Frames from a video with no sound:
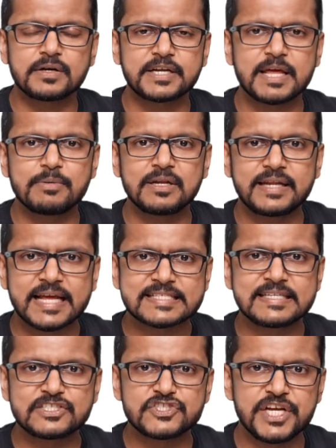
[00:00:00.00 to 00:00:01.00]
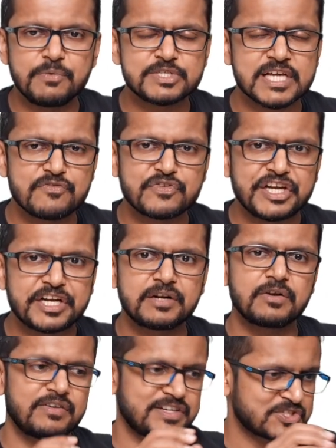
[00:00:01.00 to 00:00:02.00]
table, an Excel sheet, which I have
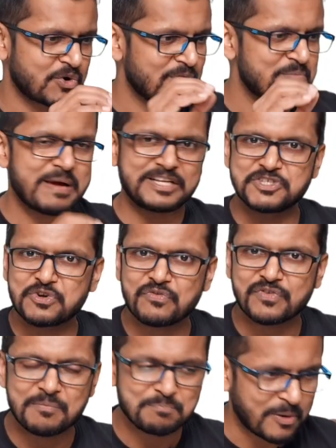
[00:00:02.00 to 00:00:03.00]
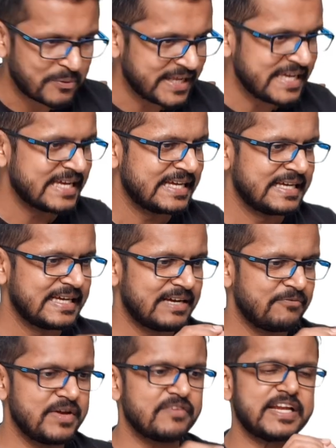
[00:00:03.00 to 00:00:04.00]
created. It's called Magic of Compounding.
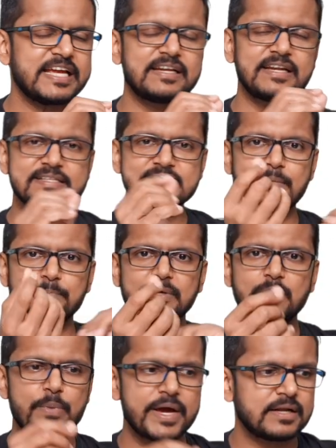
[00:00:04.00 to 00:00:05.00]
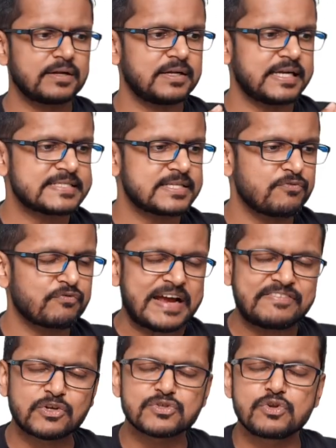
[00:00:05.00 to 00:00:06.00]
We have taken an example where, let's say,
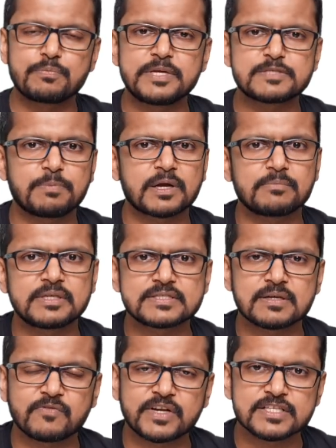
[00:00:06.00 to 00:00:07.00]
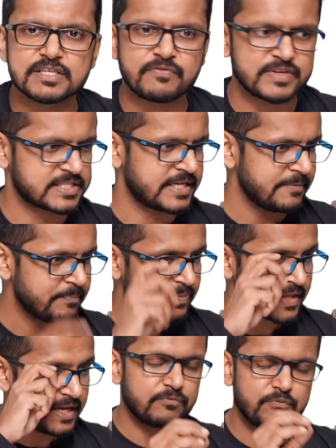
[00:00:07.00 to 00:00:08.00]
5,000 rupees per month someone is investing.
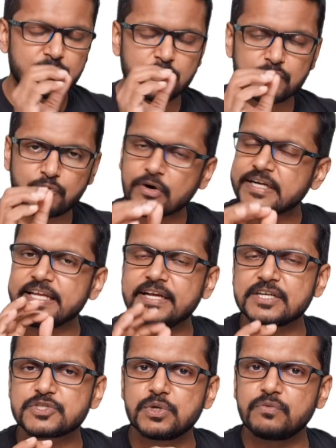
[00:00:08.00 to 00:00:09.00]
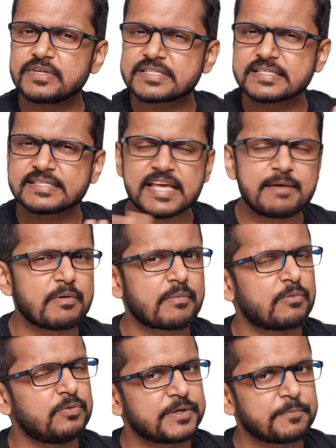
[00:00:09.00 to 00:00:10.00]
For 40 years, you invest the same
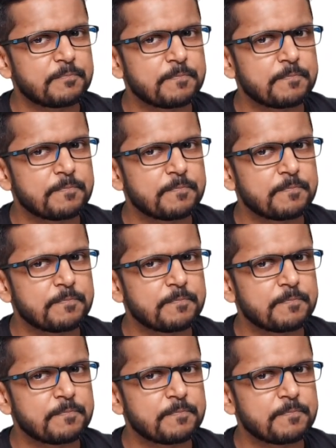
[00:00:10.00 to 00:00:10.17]
amount.